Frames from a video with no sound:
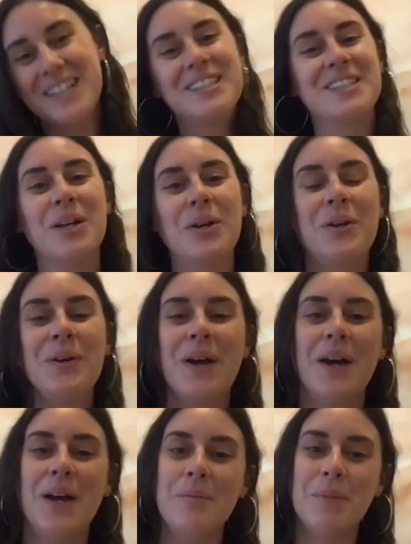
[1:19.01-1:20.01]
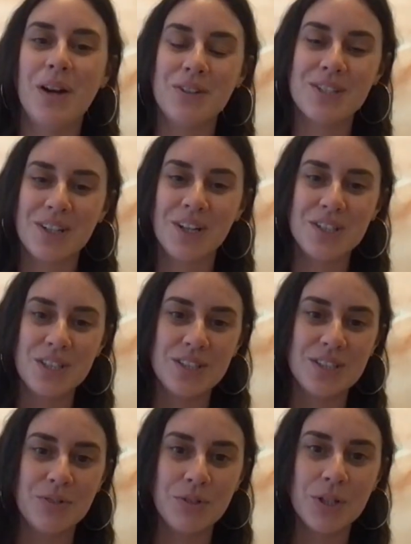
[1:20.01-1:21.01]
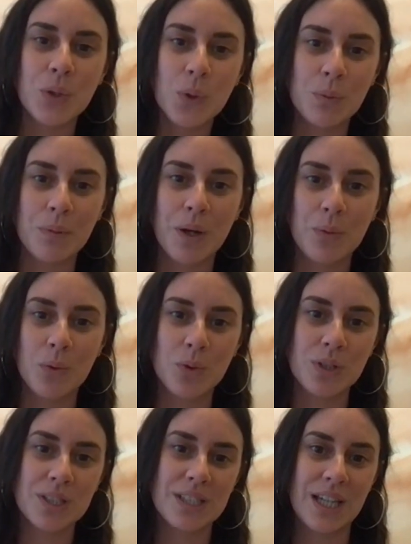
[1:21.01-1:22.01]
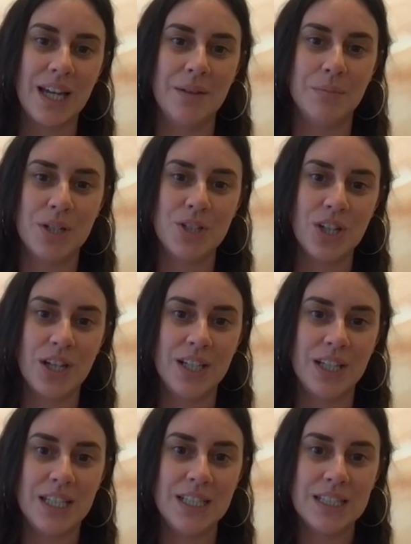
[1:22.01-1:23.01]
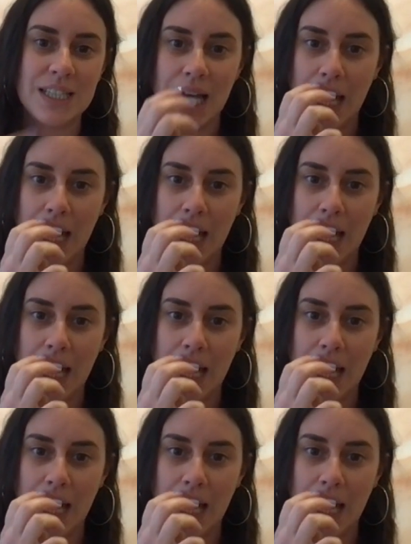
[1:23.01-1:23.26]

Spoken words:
So I started to record my walks and my journeys.